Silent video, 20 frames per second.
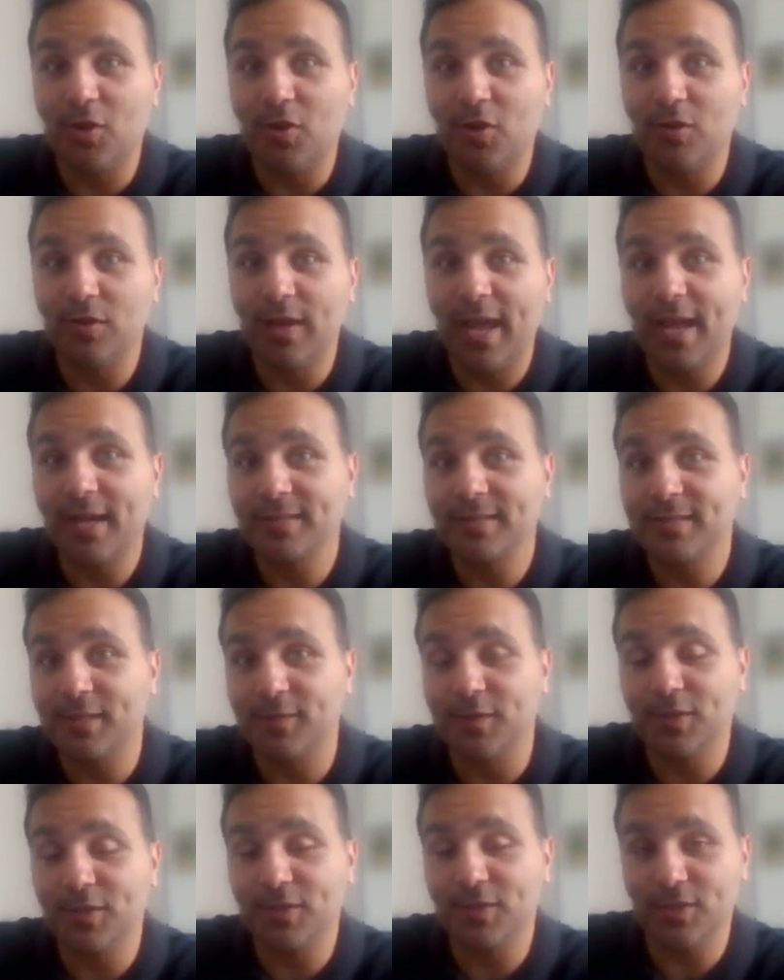on houses
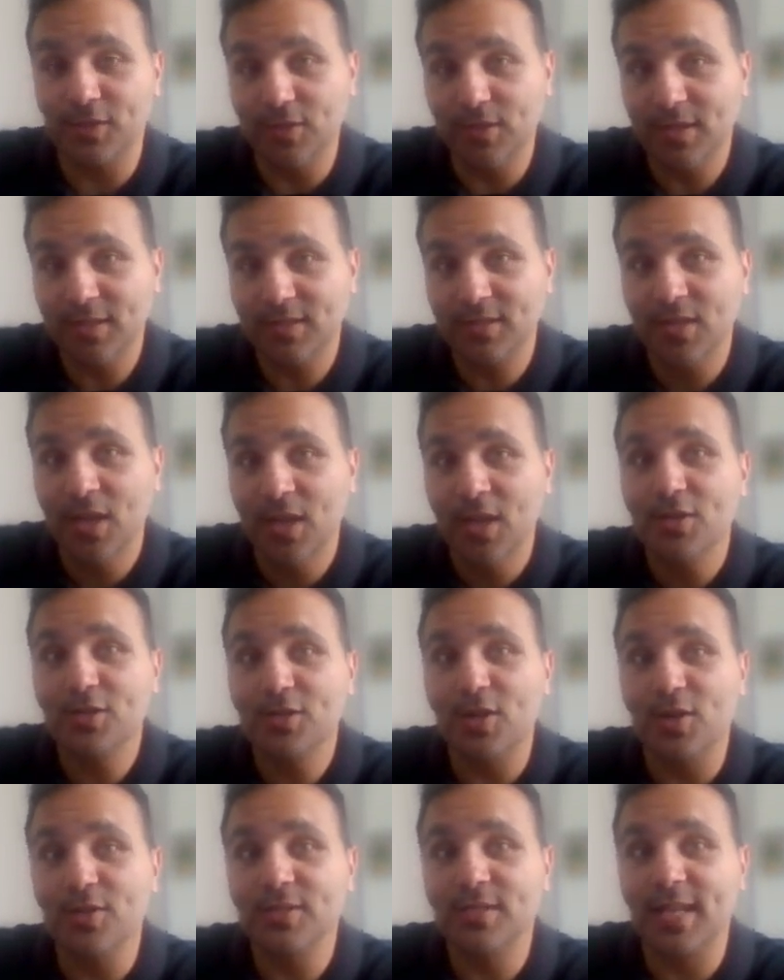versus units
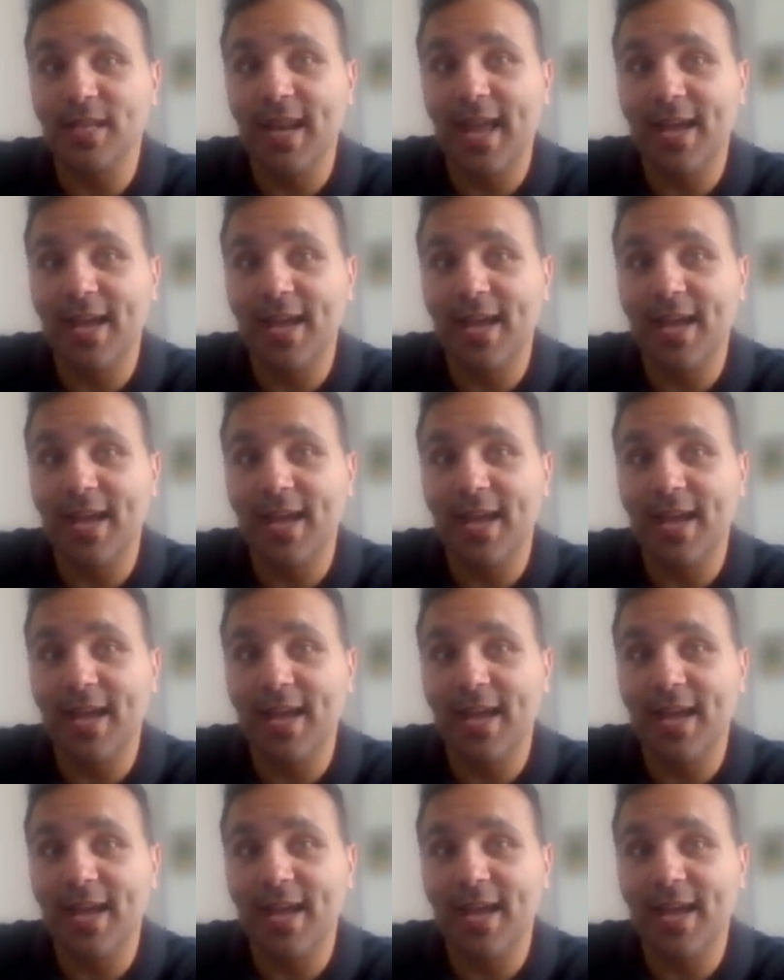shows that